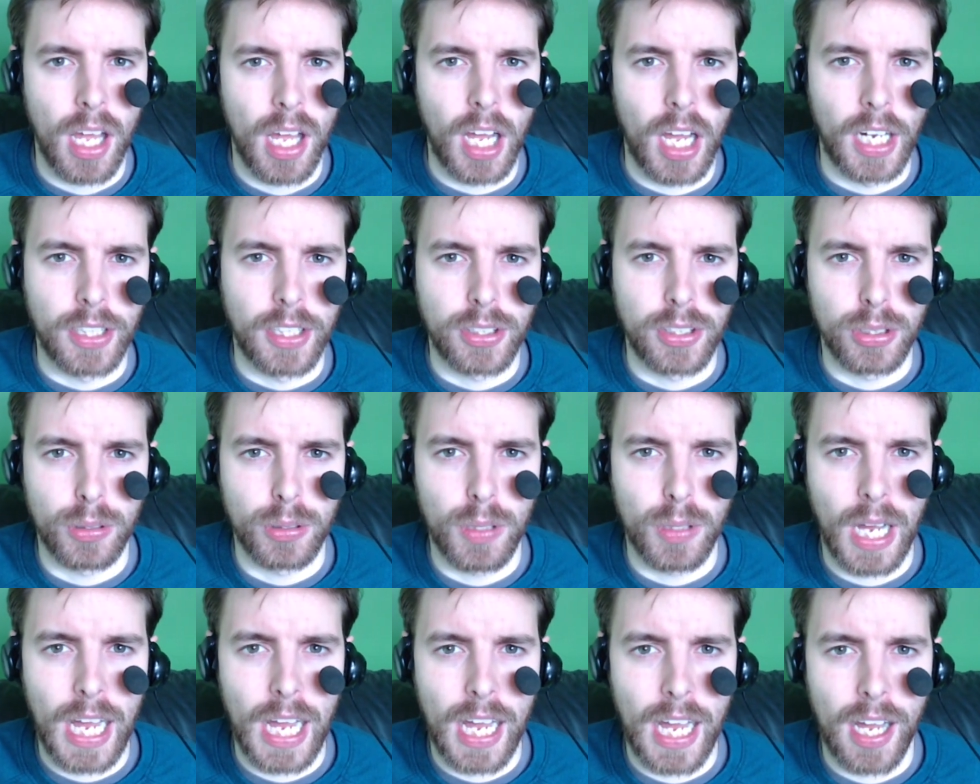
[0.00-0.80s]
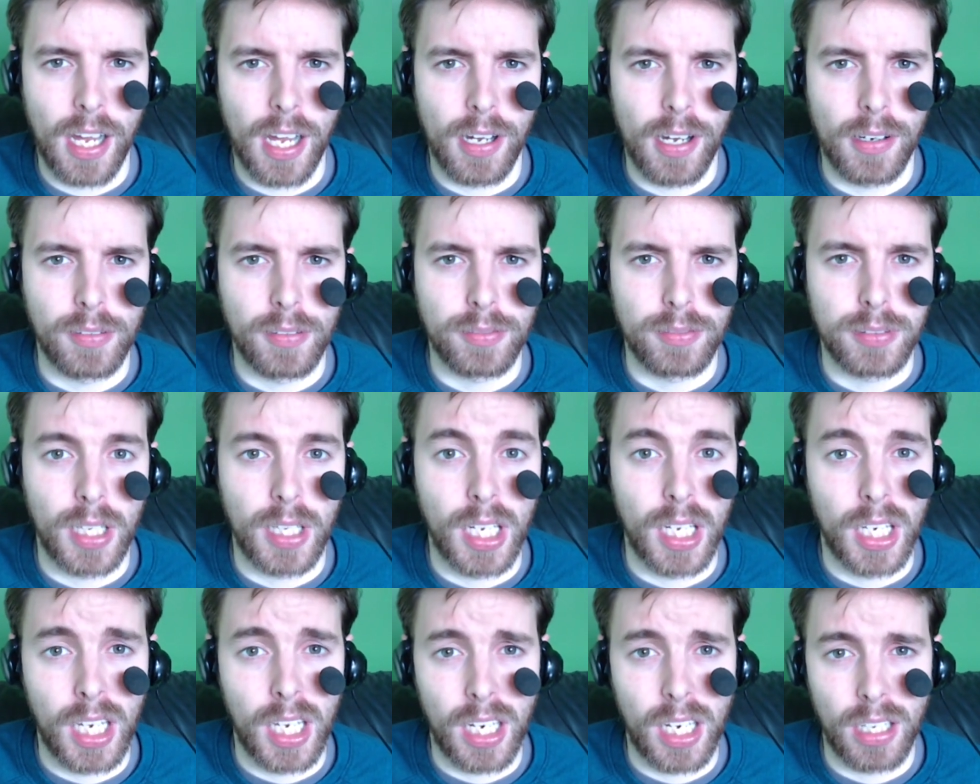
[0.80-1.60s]
I do have
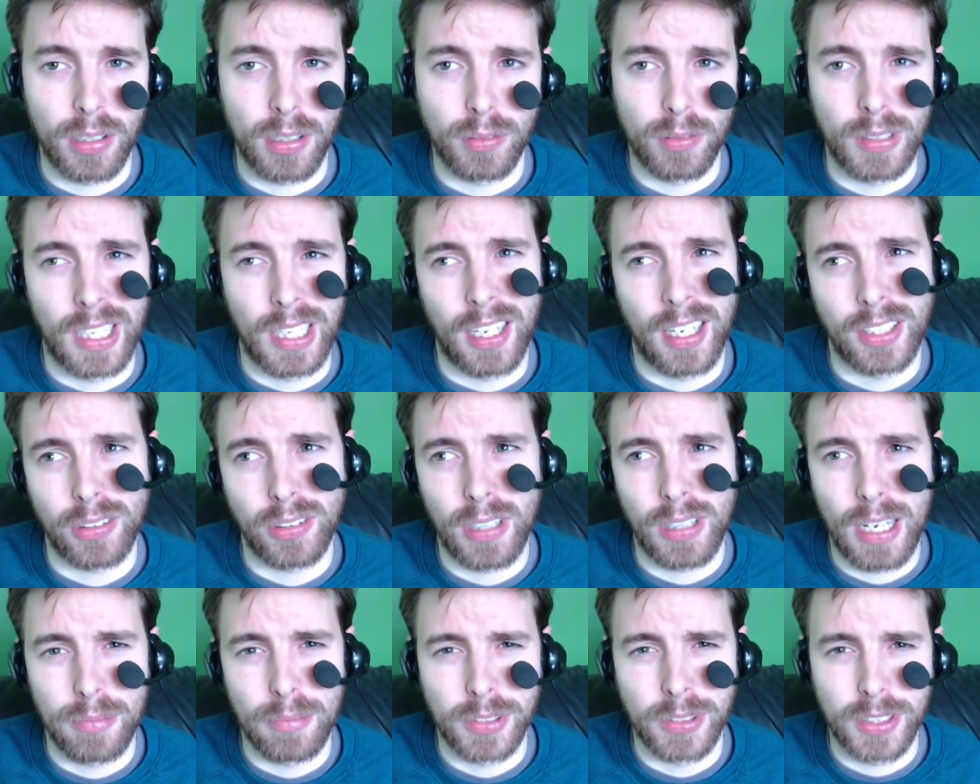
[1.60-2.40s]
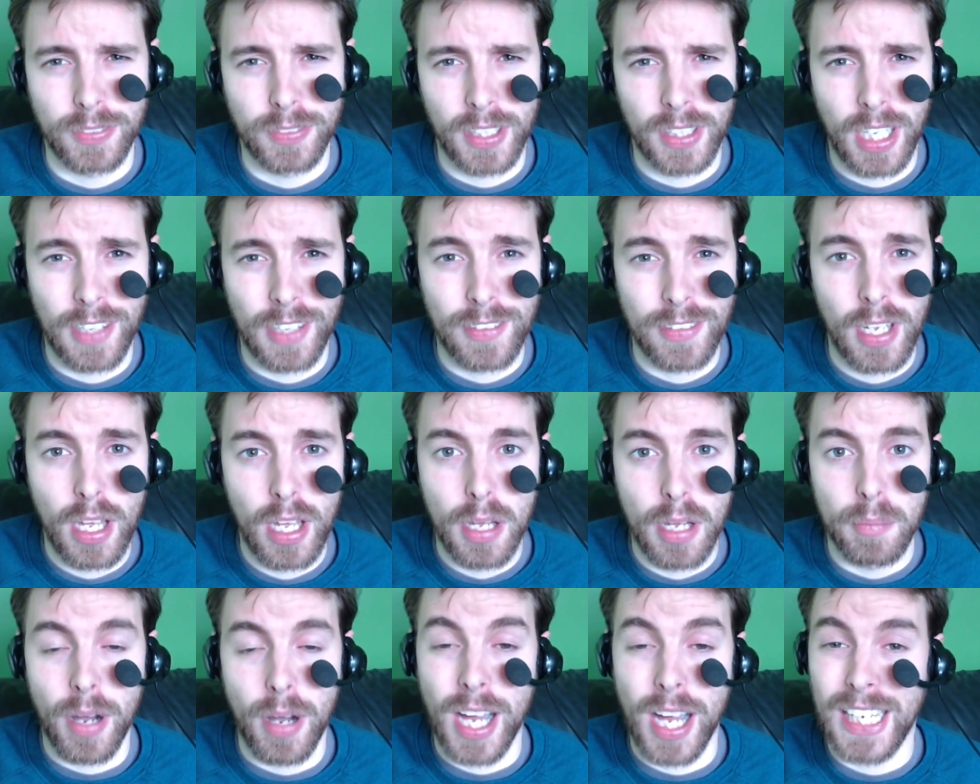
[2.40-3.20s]
well, I don't have much of a life,
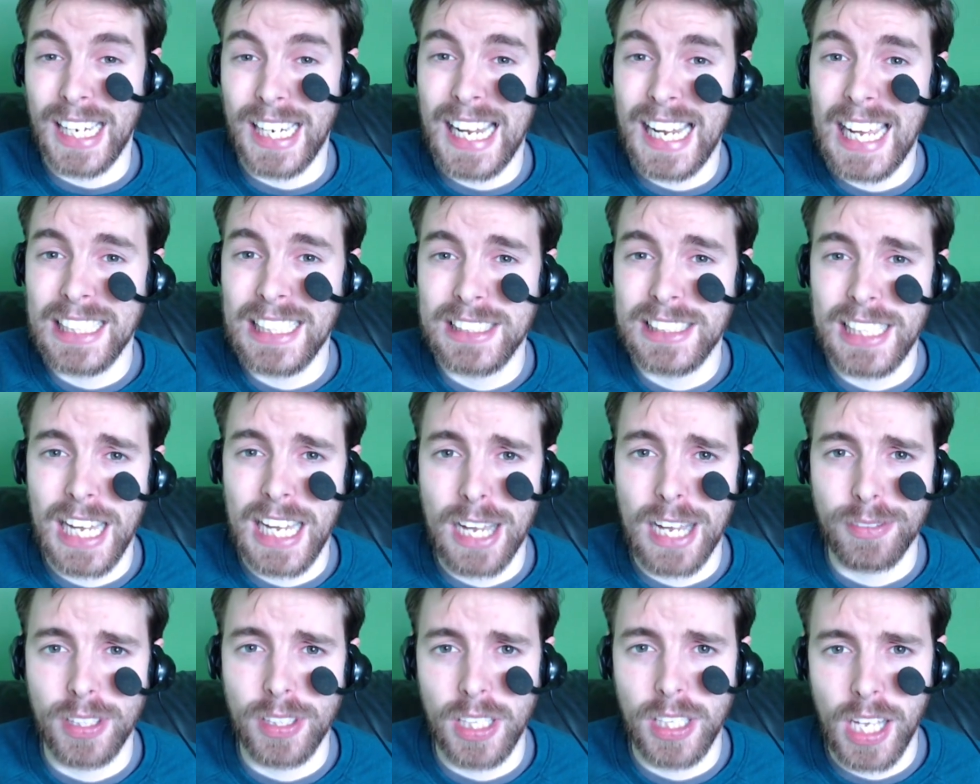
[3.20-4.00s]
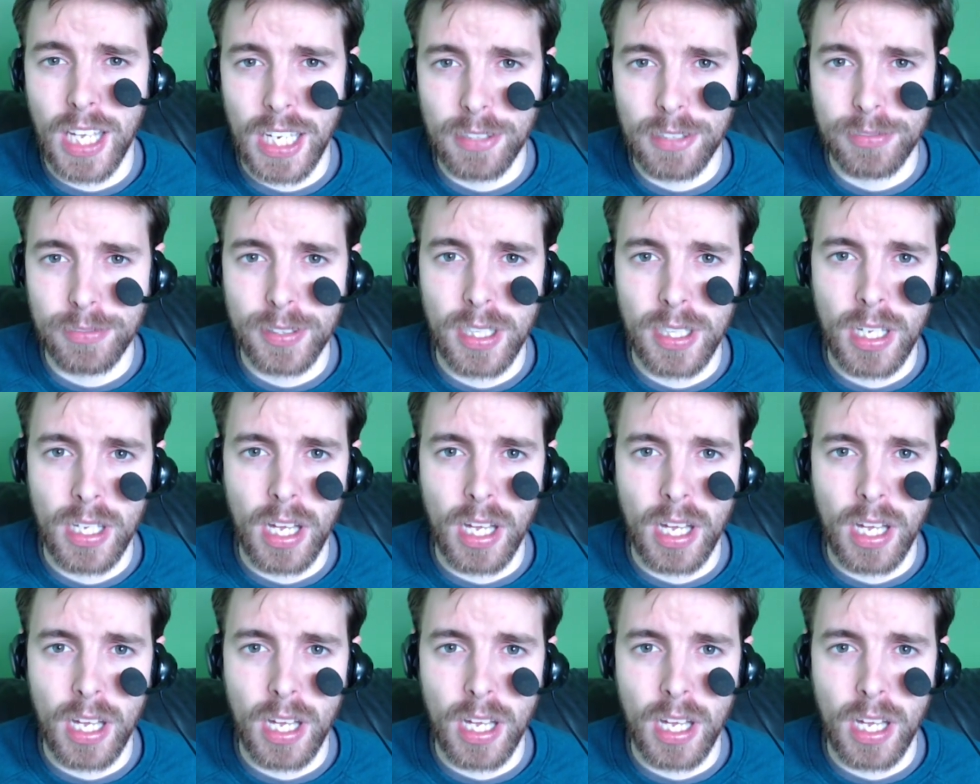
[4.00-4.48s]
but I'd like to have a life.